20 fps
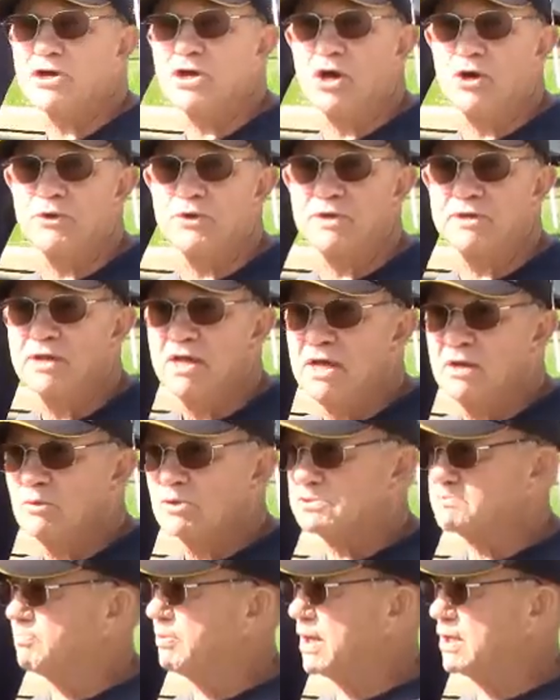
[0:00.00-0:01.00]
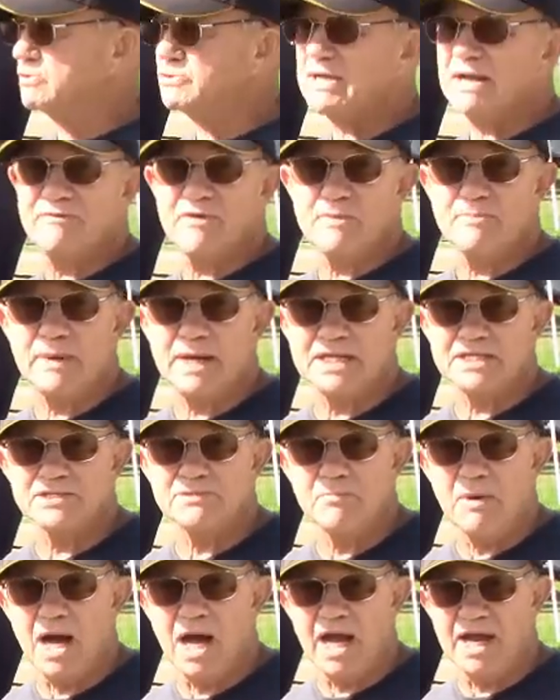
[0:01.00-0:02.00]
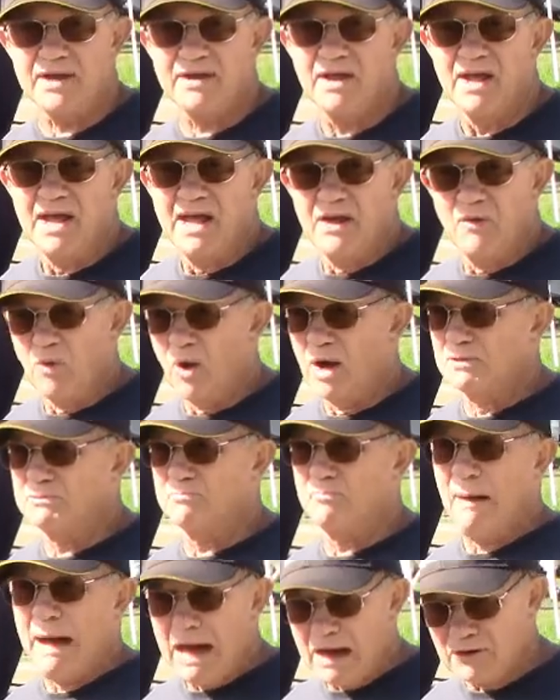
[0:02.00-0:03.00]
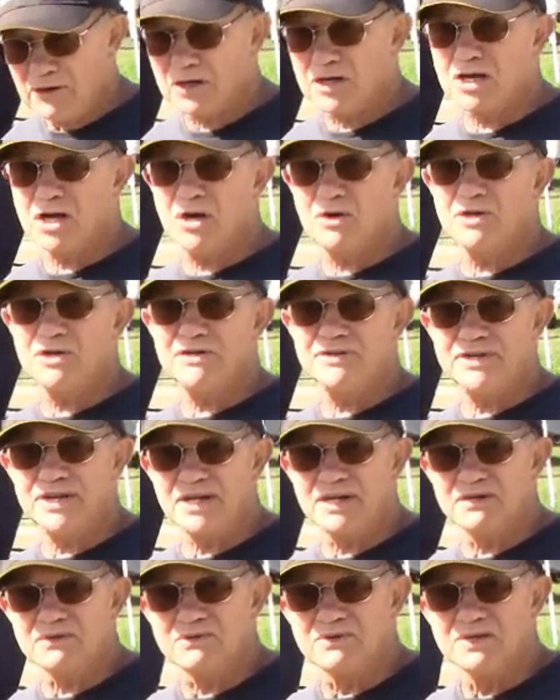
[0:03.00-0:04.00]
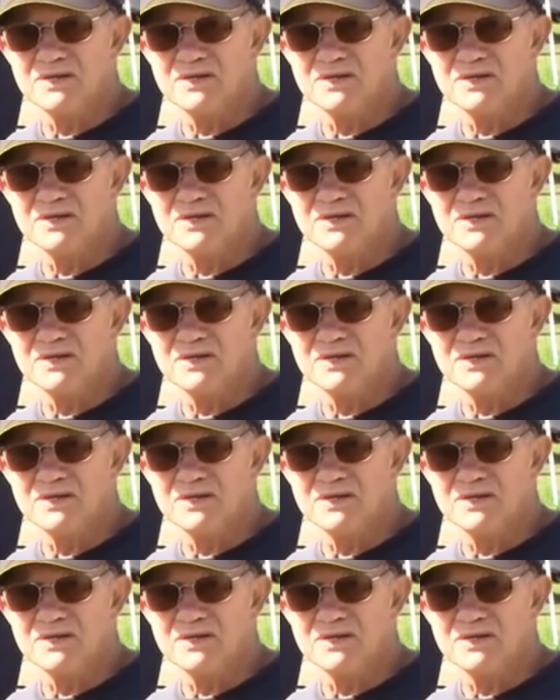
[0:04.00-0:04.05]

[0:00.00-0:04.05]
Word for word: coated, which blows everybody's mind. Well, it's powder coated too.